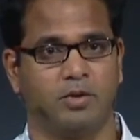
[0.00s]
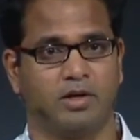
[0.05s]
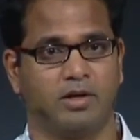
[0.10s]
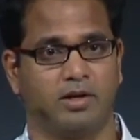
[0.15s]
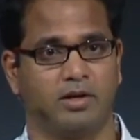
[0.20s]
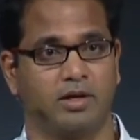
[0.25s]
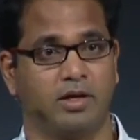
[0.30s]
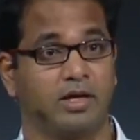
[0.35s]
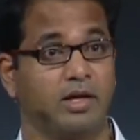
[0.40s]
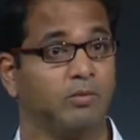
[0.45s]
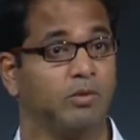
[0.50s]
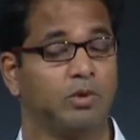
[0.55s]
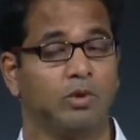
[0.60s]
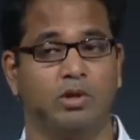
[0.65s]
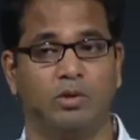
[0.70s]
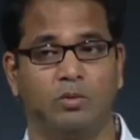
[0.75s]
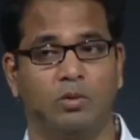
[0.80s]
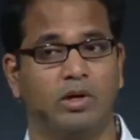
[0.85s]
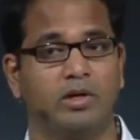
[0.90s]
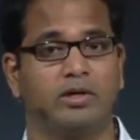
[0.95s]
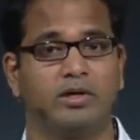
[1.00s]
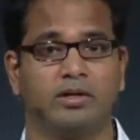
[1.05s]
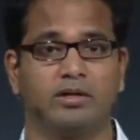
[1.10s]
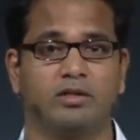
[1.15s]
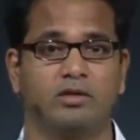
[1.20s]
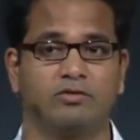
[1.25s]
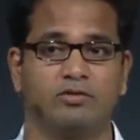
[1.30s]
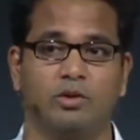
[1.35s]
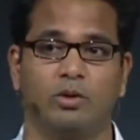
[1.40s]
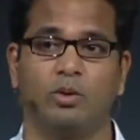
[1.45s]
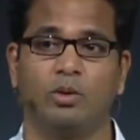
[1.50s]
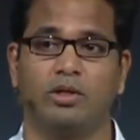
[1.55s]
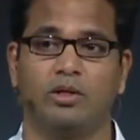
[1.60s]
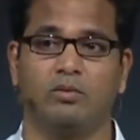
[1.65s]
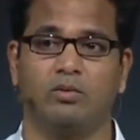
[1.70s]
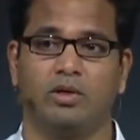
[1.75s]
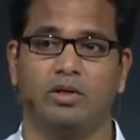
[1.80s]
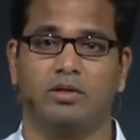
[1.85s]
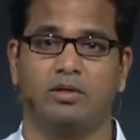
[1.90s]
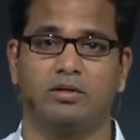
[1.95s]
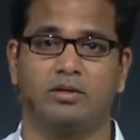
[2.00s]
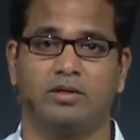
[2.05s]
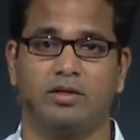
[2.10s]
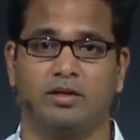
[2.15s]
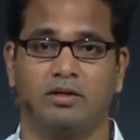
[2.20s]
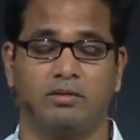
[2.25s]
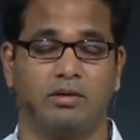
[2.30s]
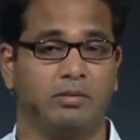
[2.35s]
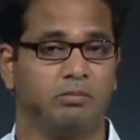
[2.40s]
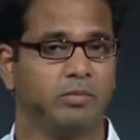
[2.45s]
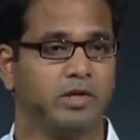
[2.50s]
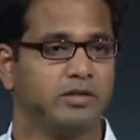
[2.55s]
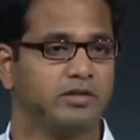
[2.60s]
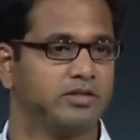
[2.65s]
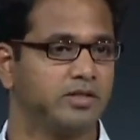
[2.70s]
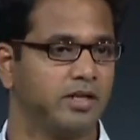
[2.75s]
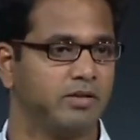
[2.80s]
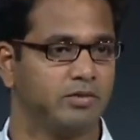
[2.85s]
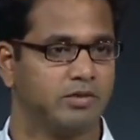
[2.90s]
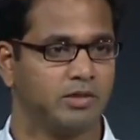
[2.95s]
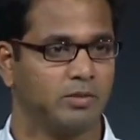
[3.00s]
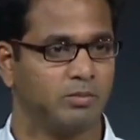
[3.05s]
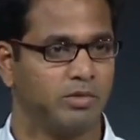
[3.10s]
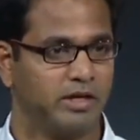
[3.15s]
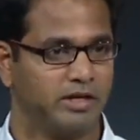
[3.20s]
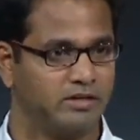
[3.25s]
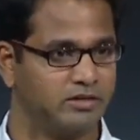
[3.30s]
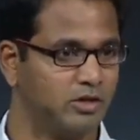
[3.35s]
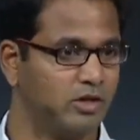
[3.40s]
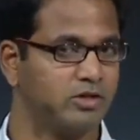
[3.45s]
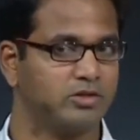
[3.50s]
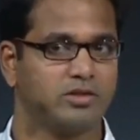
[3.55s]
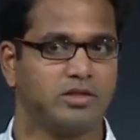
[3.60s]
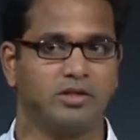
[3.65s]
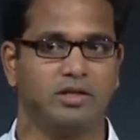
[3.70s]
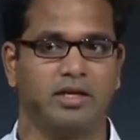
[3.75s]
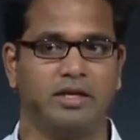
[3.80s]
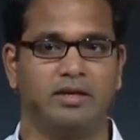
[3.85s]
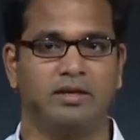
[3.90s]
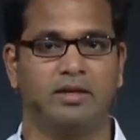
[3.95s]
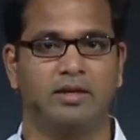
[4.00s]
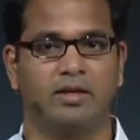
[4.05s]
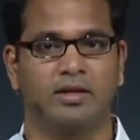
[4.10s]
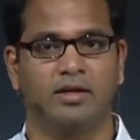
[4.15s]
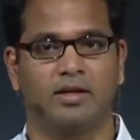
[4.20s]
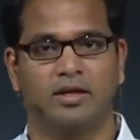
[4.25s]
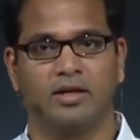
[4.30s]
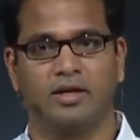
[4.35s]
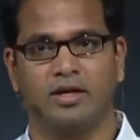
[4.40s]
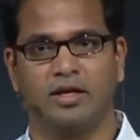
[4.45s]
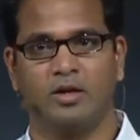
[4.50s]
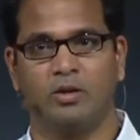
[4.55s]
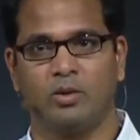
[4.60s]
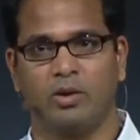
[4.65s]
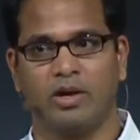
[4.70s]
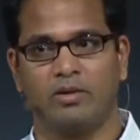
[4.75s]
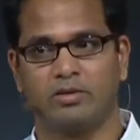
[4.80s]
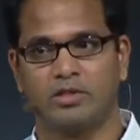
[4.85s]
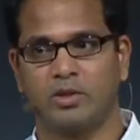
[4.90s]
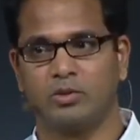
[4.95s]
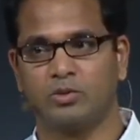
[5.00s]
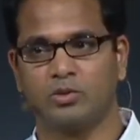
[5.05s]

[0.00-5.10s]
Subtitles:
I covered only 1/10 of the whole event, but still I was completely exhausted. And as